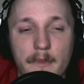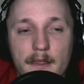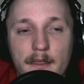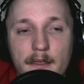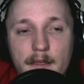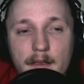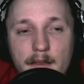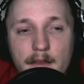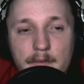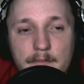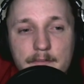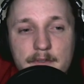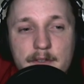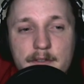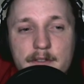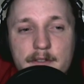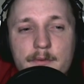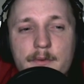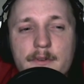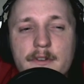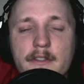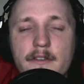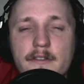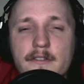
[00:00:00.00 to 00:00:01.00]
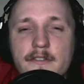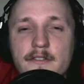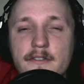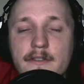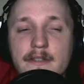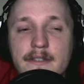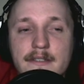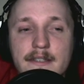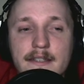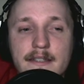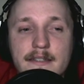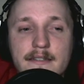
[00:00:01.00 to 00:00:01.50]
So it's one of those
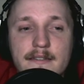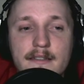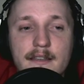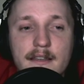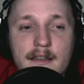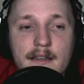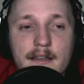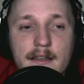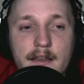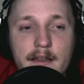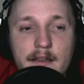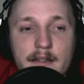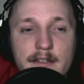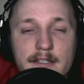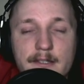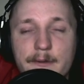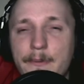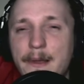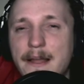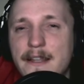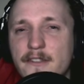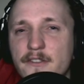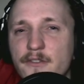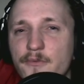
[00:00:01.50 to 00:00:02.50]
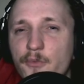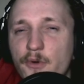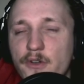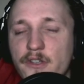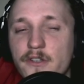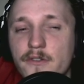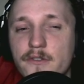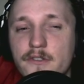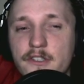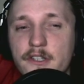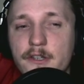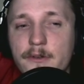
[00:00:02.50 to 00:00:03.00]
that depends on what
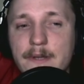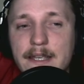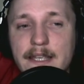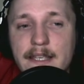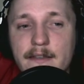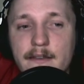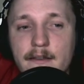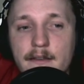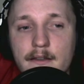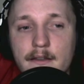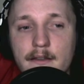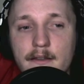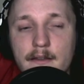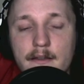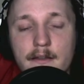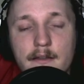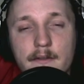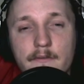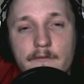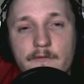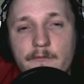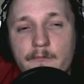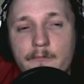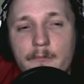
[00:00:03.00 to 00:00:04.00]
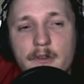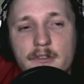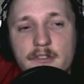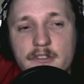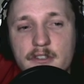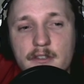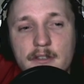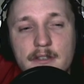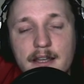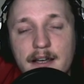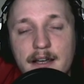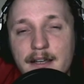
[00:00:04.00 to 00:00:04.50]
you're doing. For most
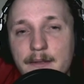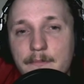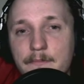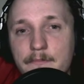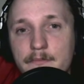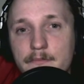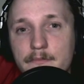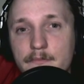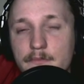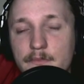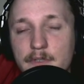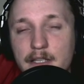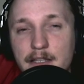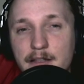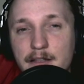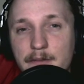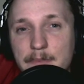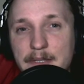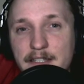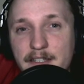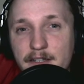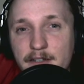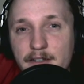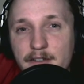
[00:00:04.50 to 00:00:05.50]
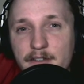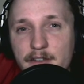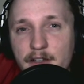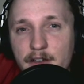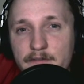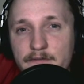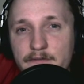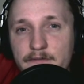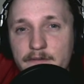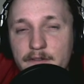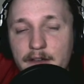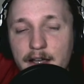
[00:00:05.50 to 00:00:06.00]
of the time, it'll be turned
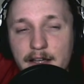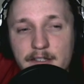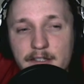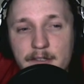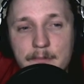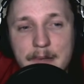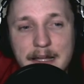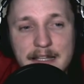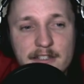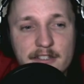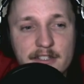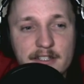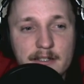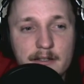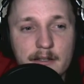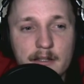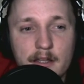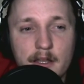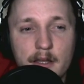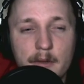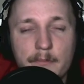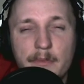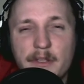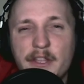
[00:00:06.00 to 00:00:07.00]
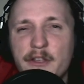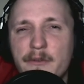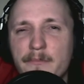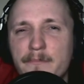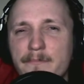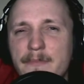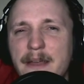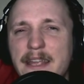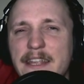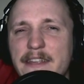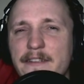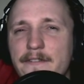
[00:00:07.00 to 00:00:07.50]
off, I'd imagine, but you
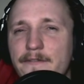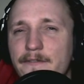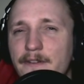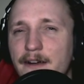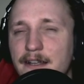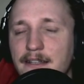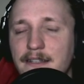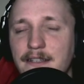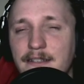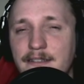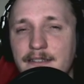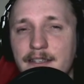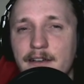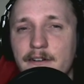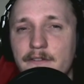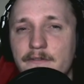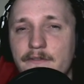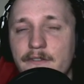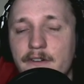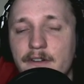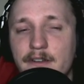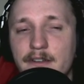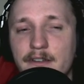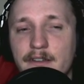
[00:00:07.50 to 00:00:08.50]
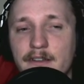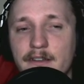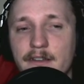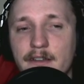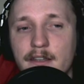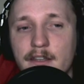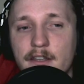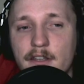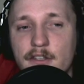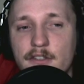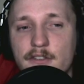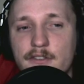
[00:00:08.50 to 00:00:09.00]
may find yourself on a
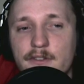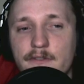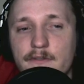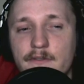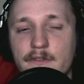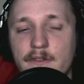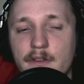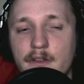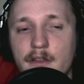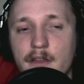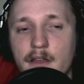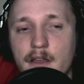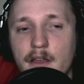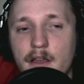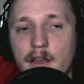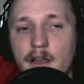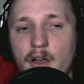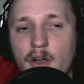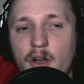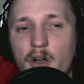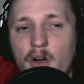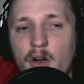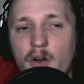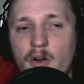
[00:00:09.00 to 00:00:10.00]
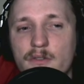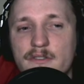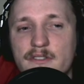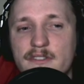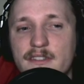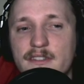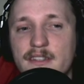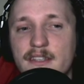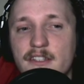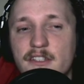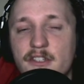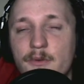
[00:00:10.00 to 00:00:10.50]
sort of odd
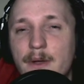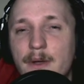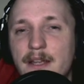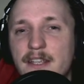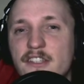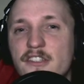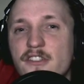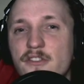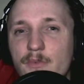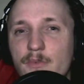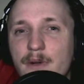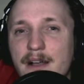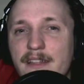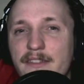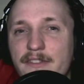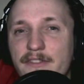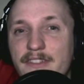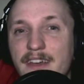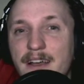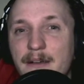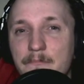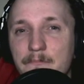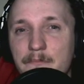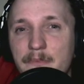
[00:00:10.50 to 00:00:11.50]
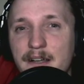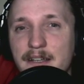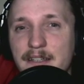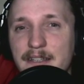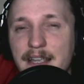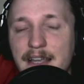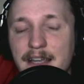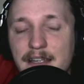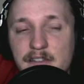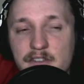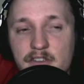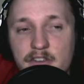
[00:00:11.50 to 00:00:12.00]
situation where that might
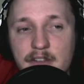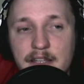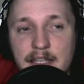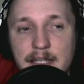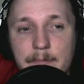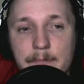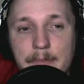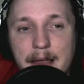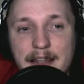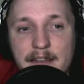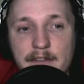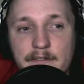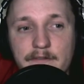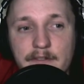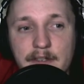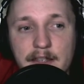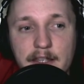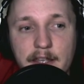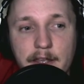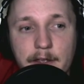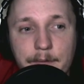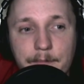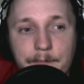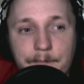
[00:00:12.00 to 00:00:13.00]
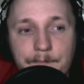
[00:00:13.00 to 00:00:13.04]
actually benefit you.